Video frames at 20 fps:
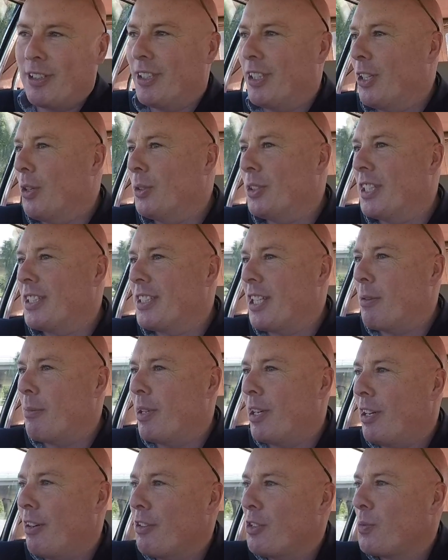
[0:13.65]
You know what they say
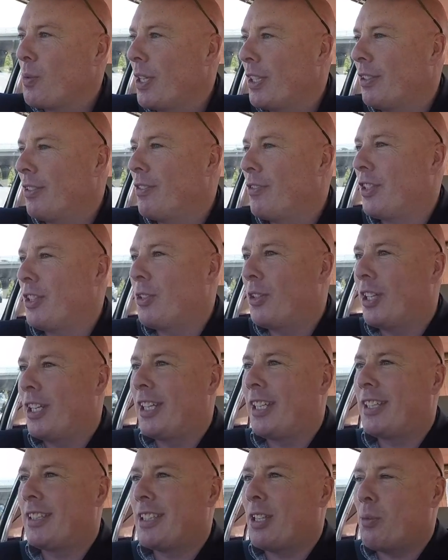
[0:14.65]
about Irish weather? If you don't
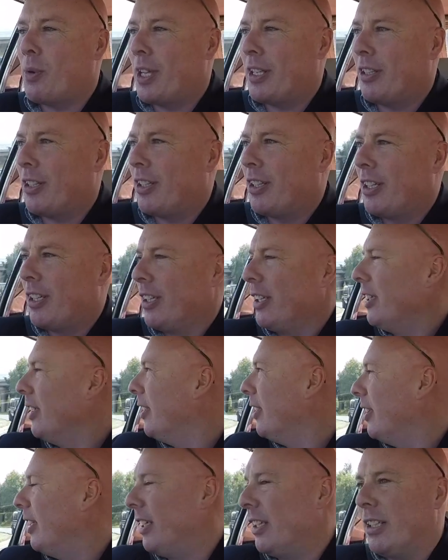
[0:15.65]
like the weather
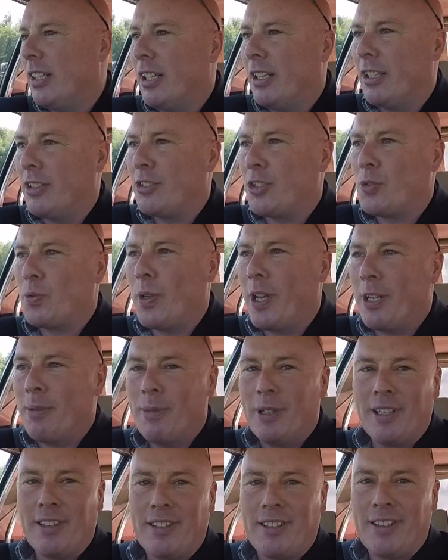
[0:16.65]
in Ireland, just wait a
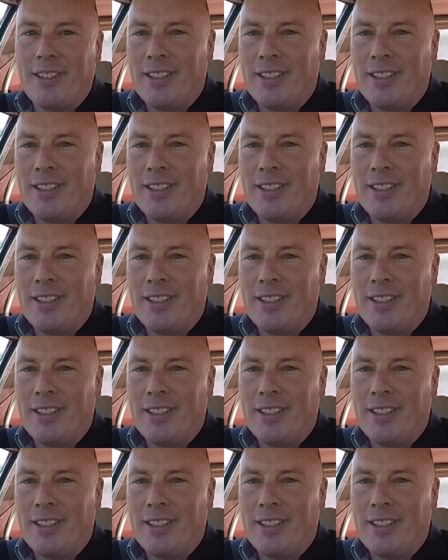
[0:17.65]
minute.